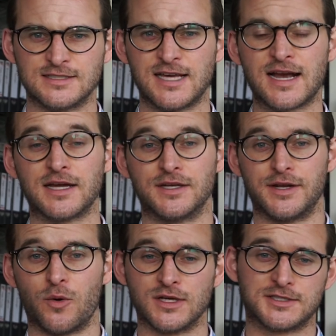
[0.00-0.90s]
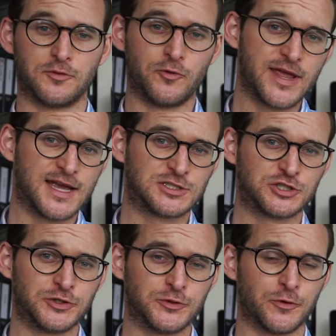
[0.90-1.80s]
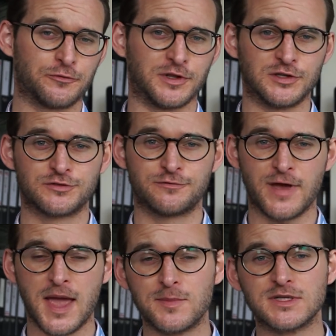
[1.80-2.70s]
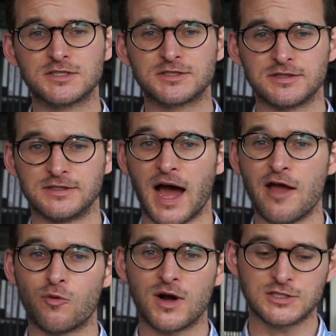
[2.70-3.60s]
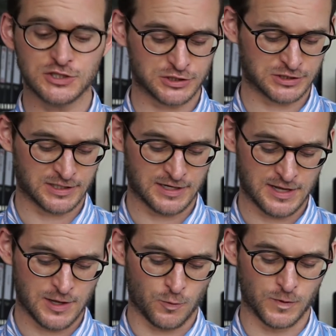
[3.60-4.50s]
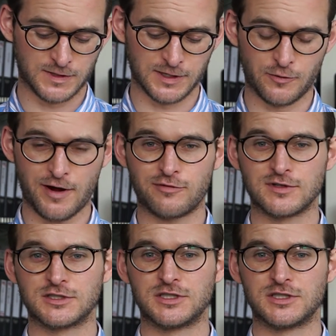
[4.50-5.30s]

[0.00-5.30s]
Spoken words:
Second, there was a reissue of this famous dive watch with the reference